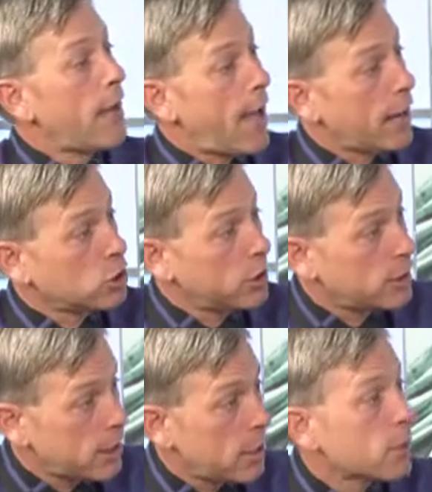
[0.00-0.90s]
actually
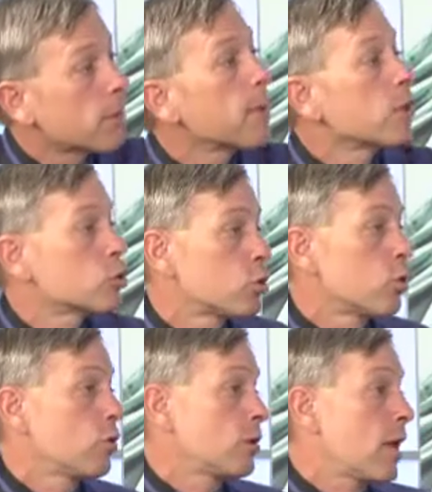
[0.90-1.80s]
test to make
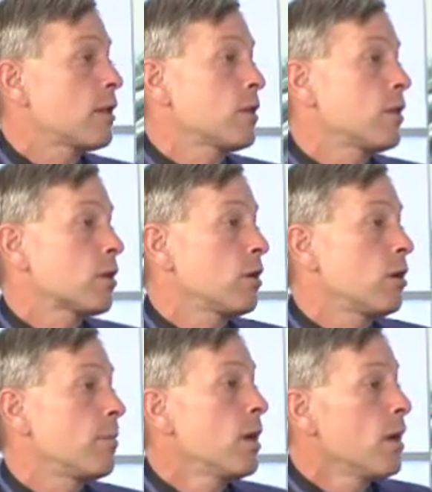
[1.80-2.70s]
sure that that system